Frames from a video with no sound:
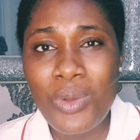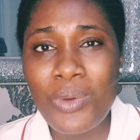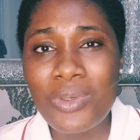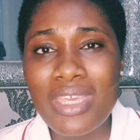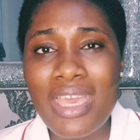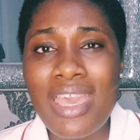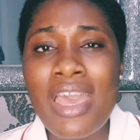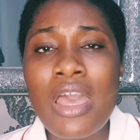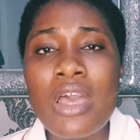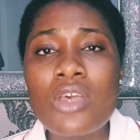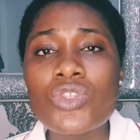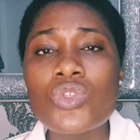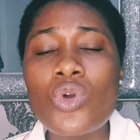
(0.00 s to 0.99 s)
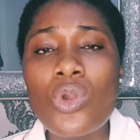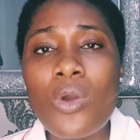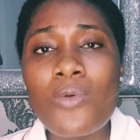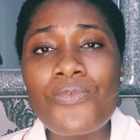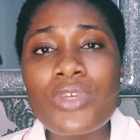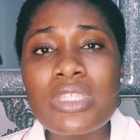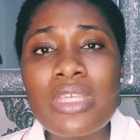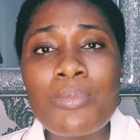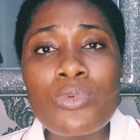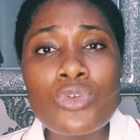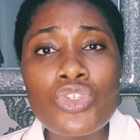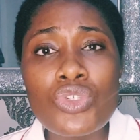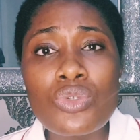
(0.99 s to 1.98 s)
Okay, so
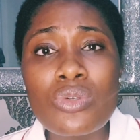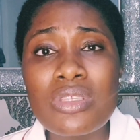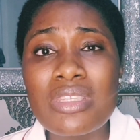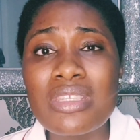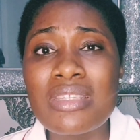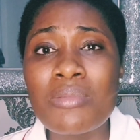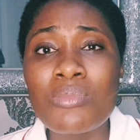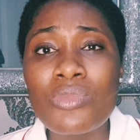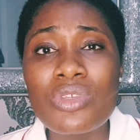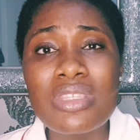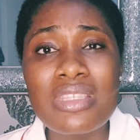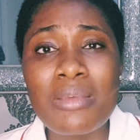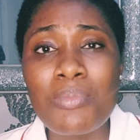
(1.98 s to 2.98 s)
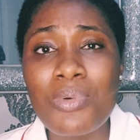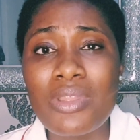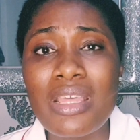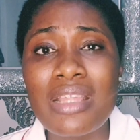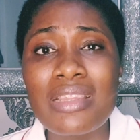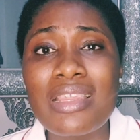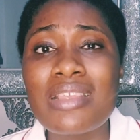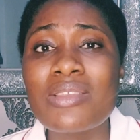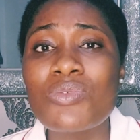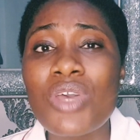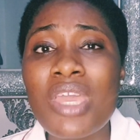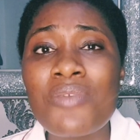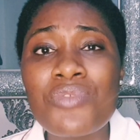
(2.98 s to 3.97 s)
comfortable shoes is the most important thing
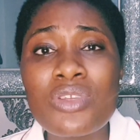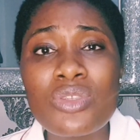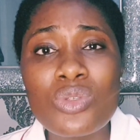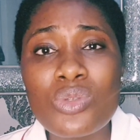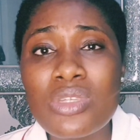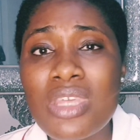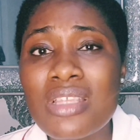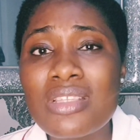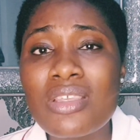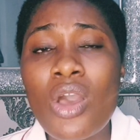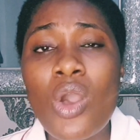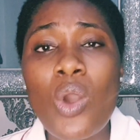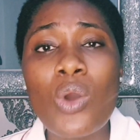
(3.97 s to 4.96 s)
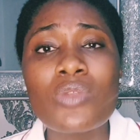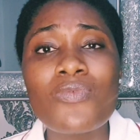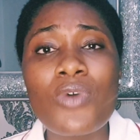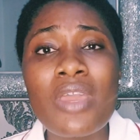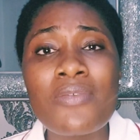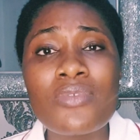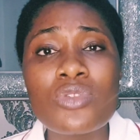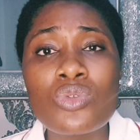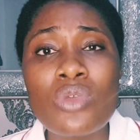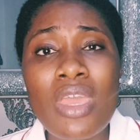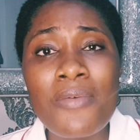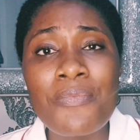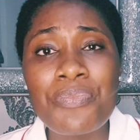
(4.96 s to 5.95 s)
for every student, or for
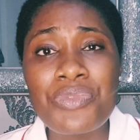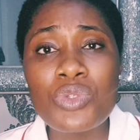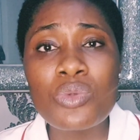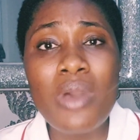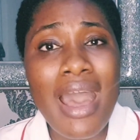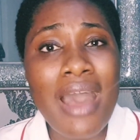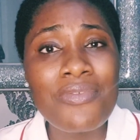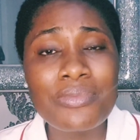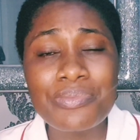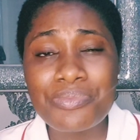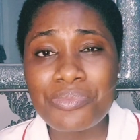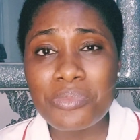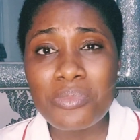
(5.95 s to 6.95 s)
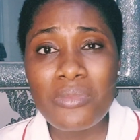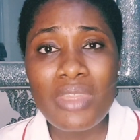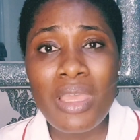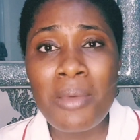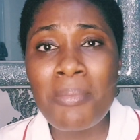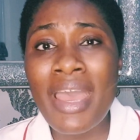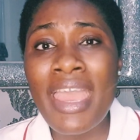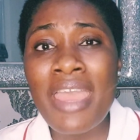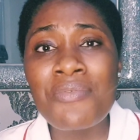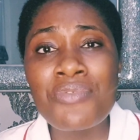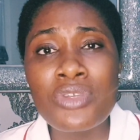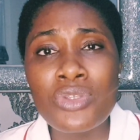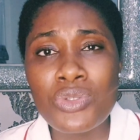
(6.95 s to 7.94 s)
to have by
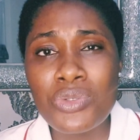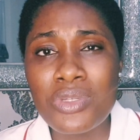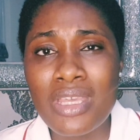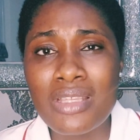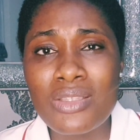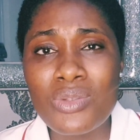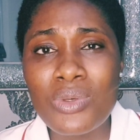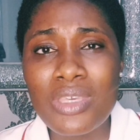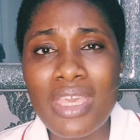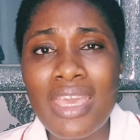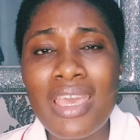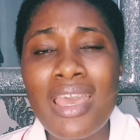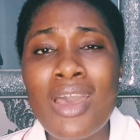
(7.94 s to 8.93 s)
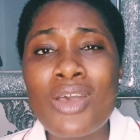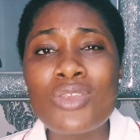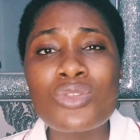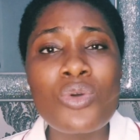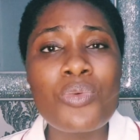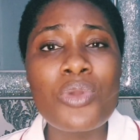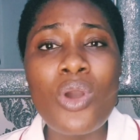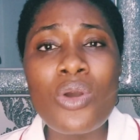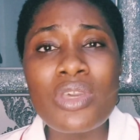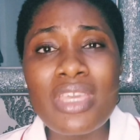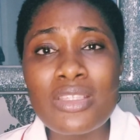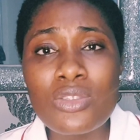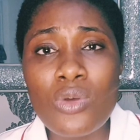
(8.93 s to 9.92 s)
every student. Okay, so we
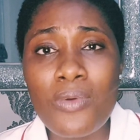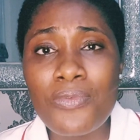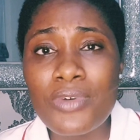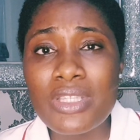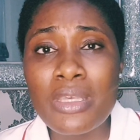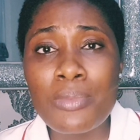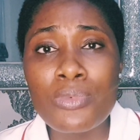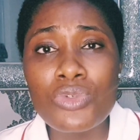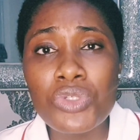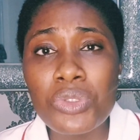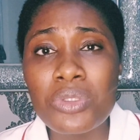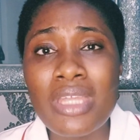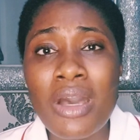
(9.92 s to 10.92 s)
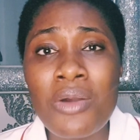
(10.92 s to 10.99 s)
all get comfortable shoes